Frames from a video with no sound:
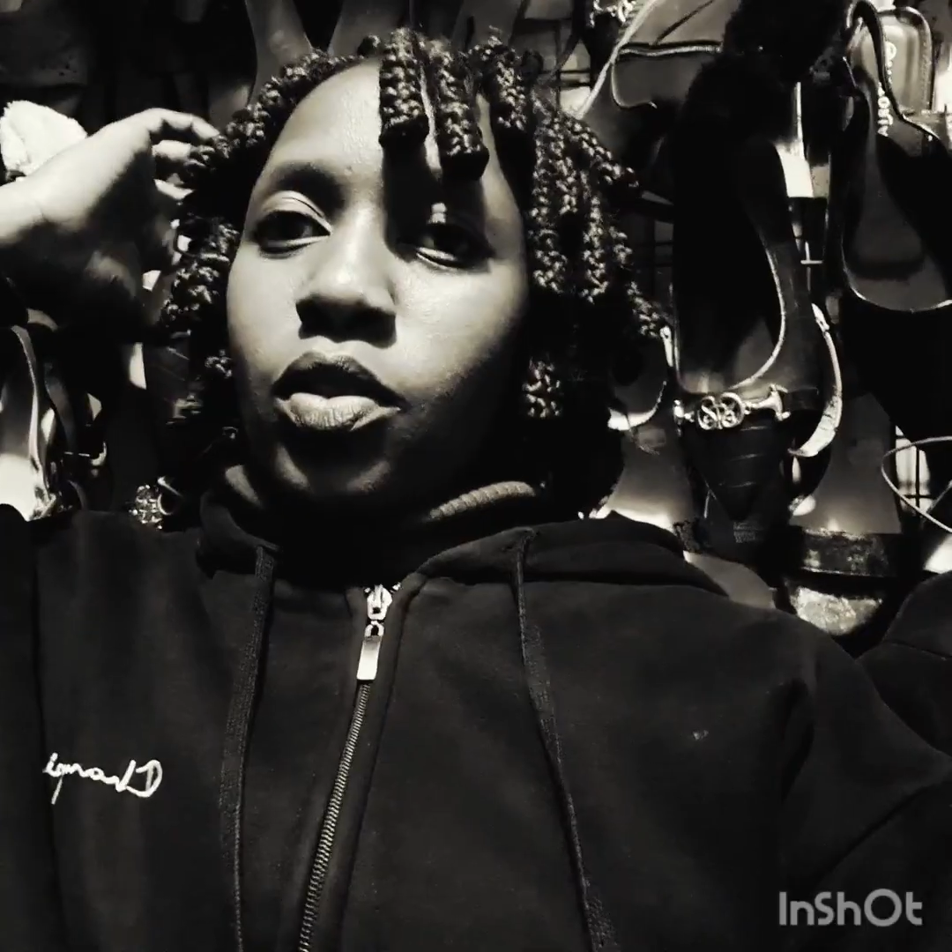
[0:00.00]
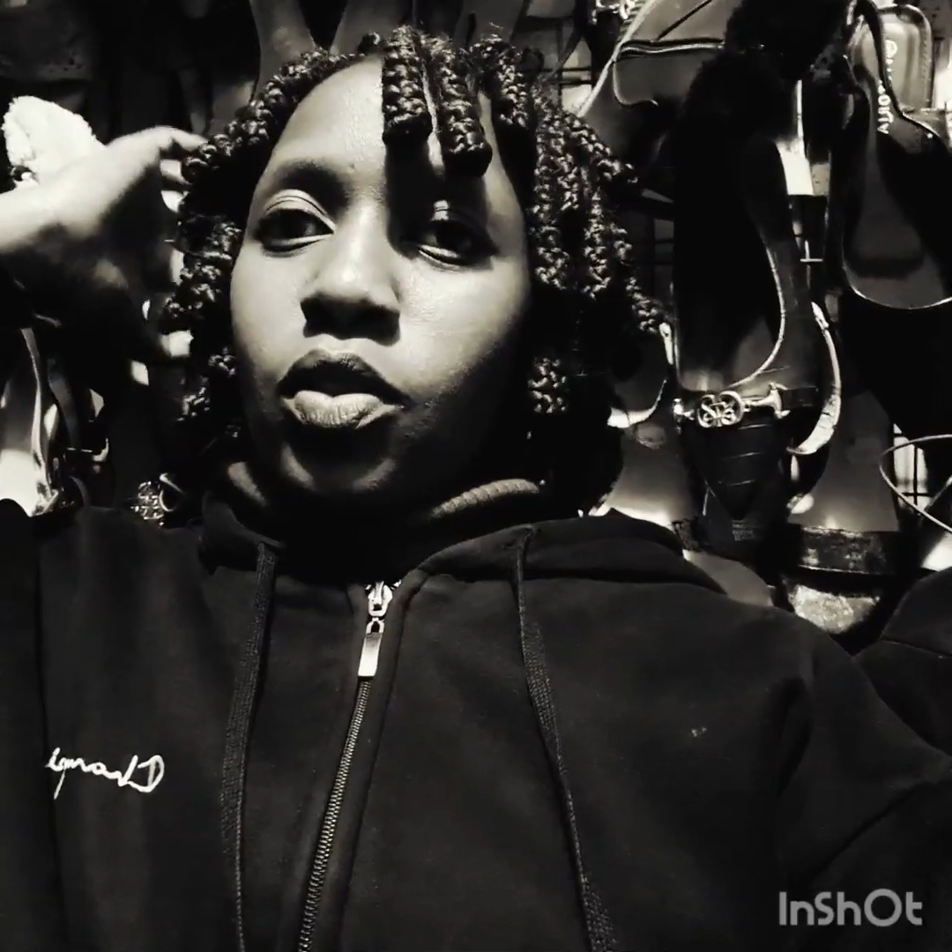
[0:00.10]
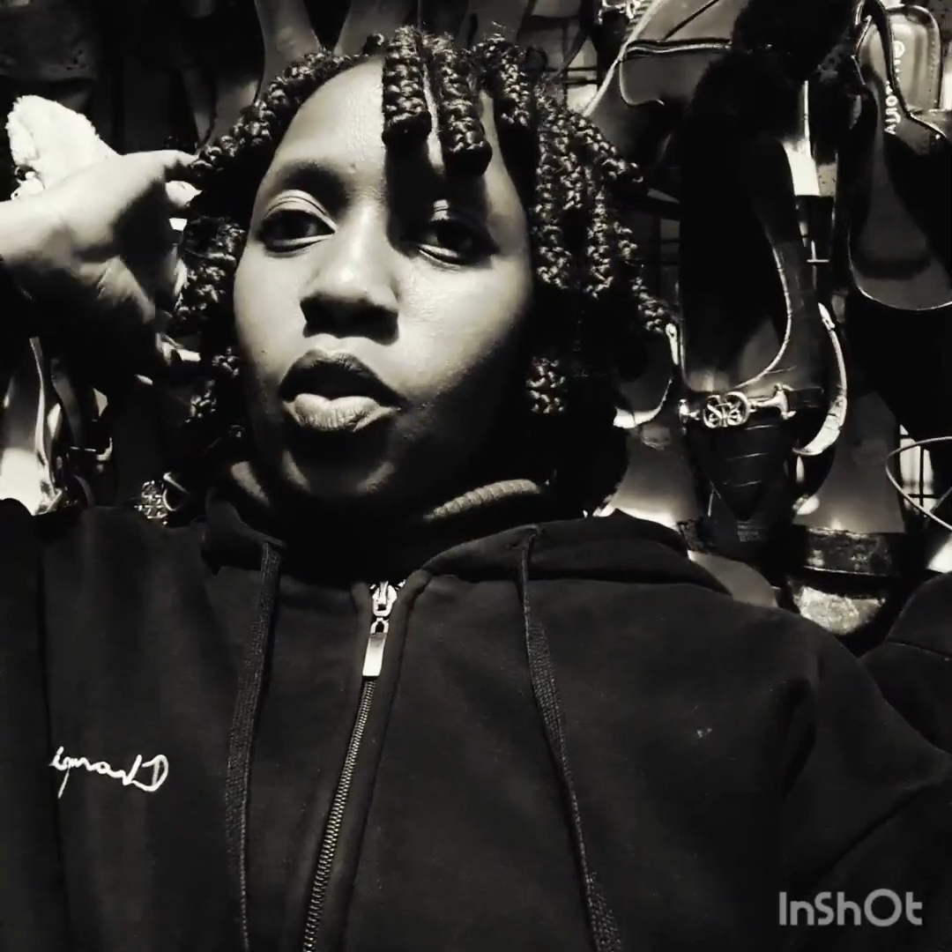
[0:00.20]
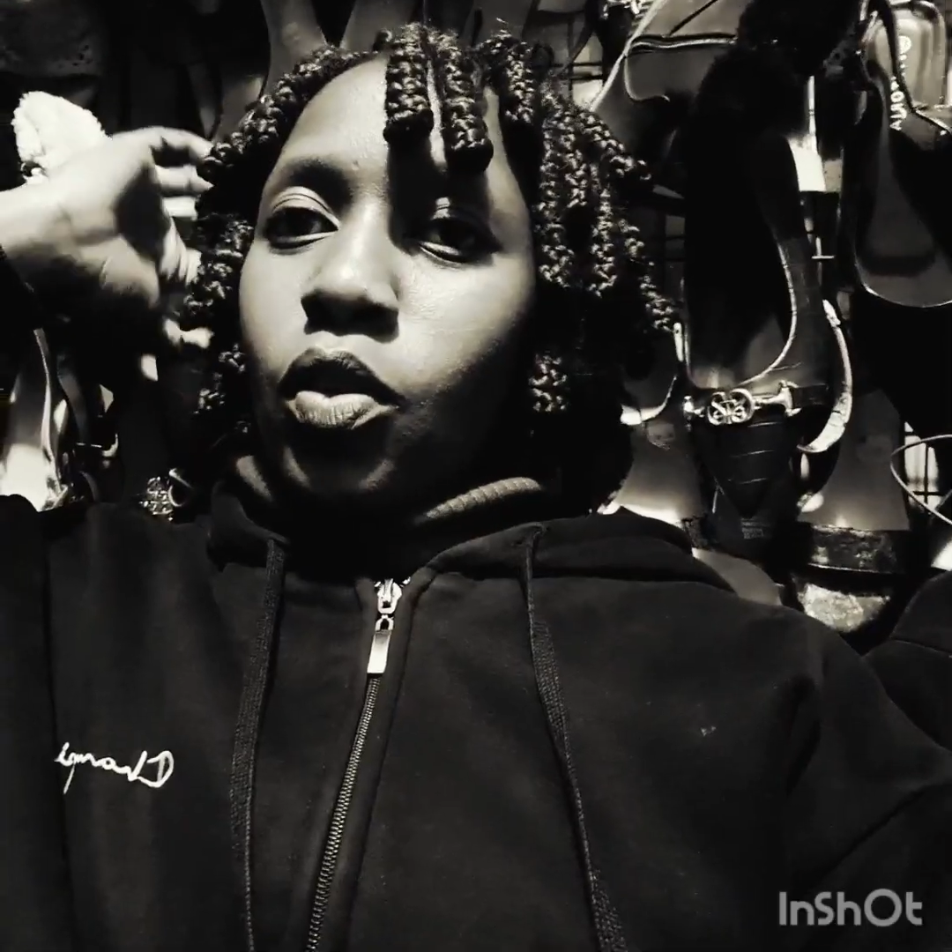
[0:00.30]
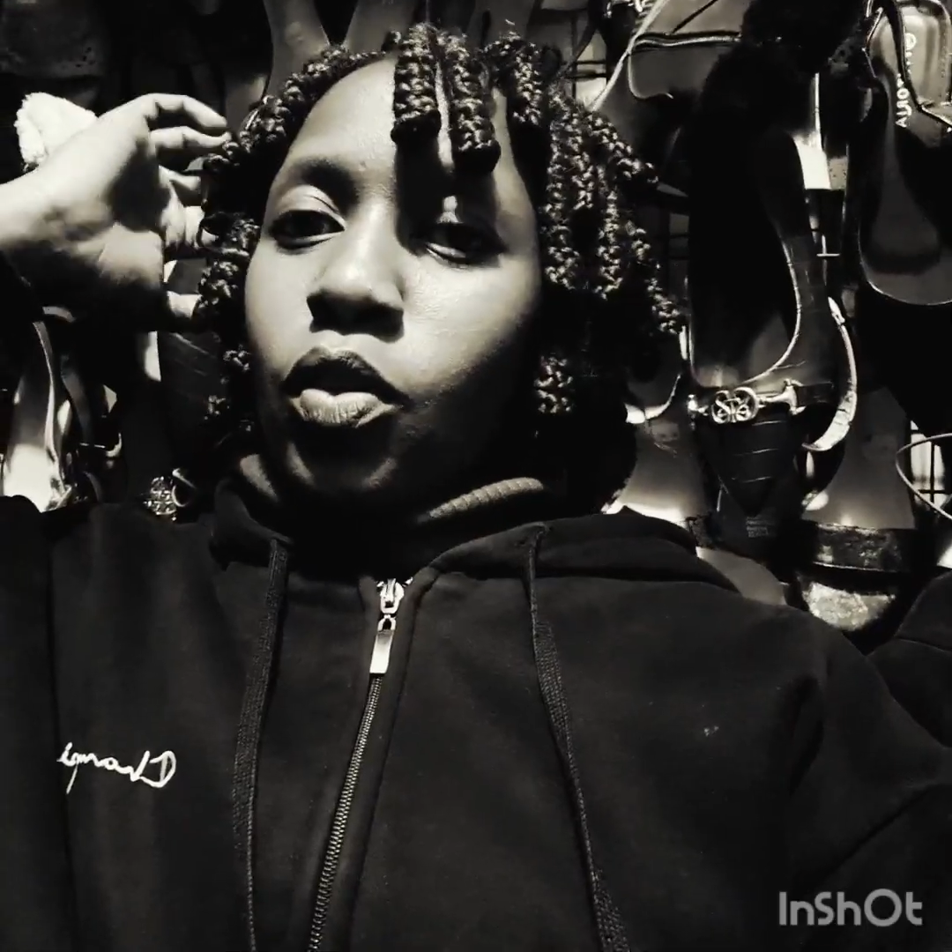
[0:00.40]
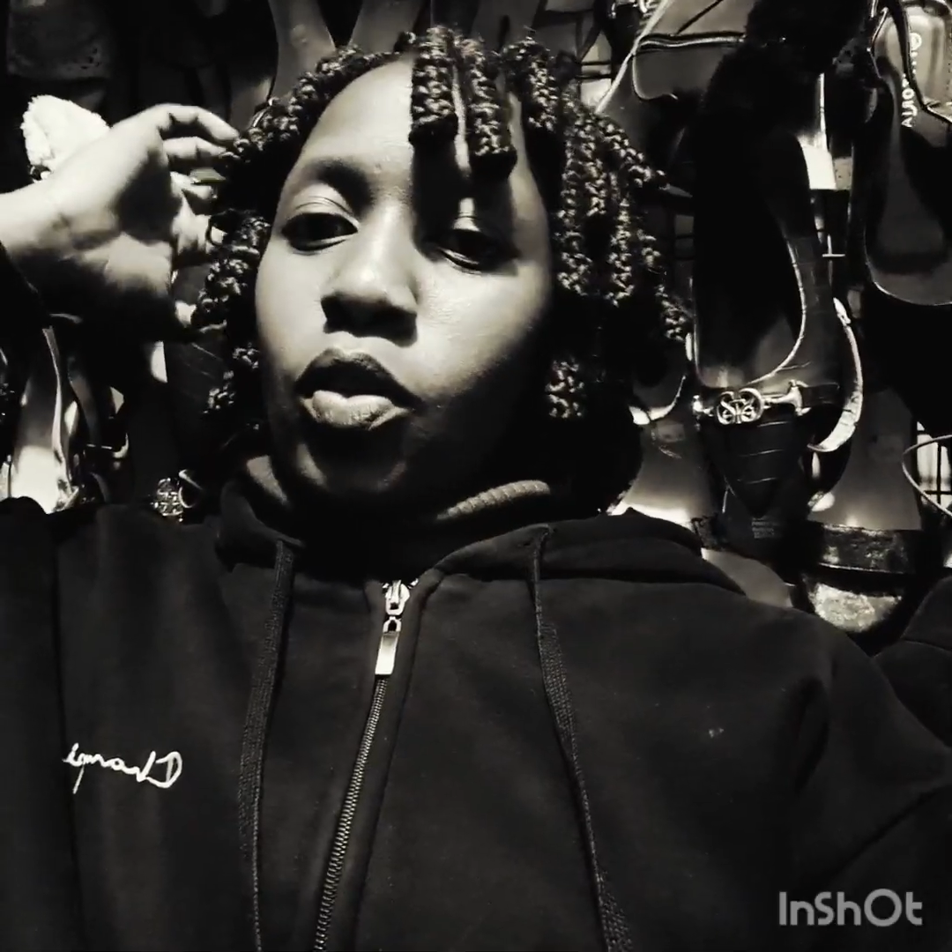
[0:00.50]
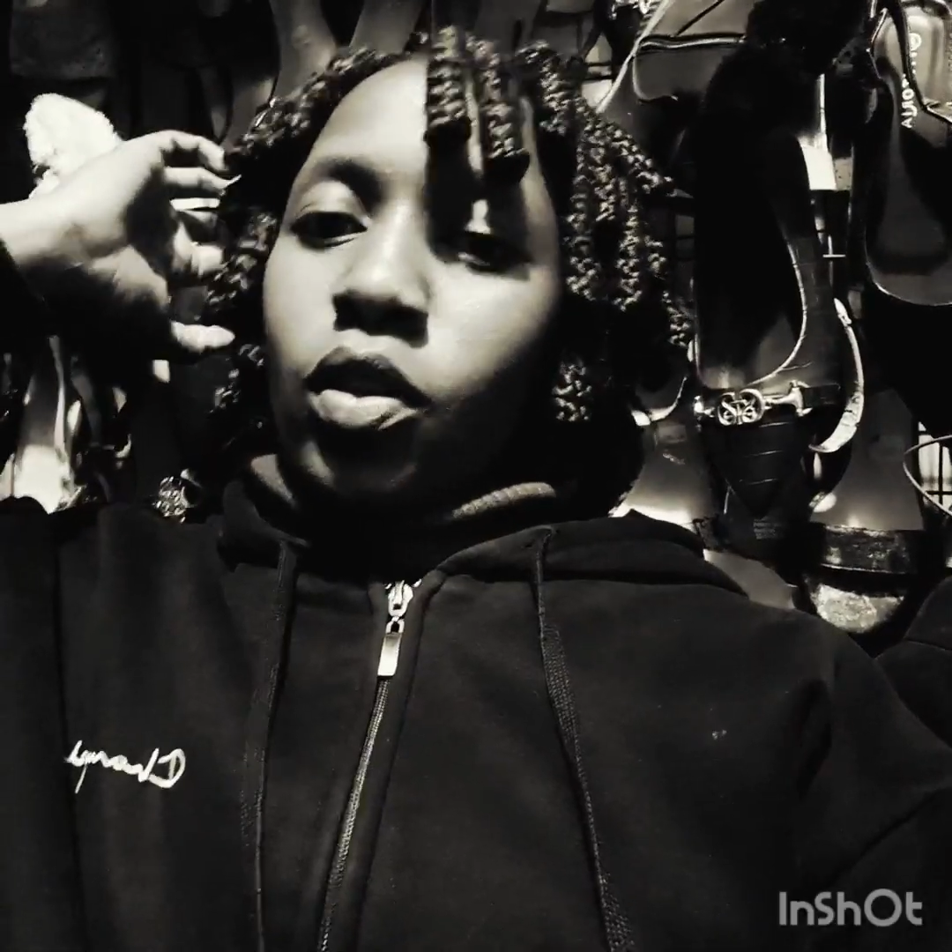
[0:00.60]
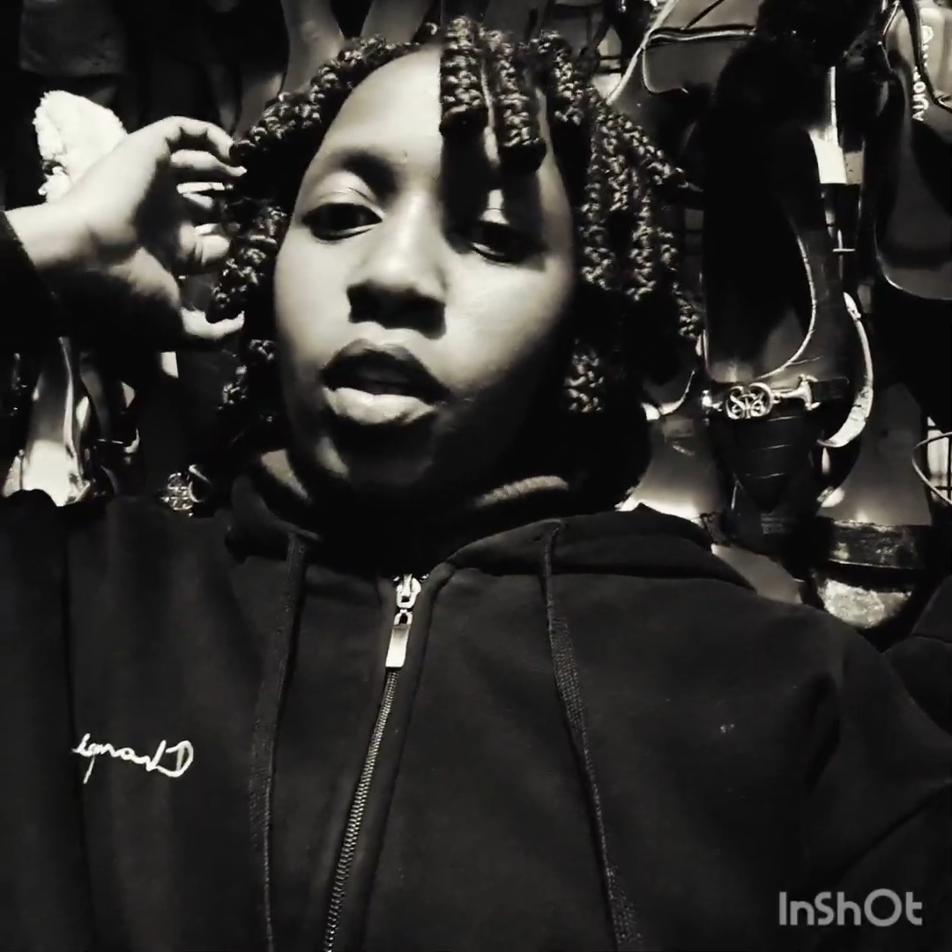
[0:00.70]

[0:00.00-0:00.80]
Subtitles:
So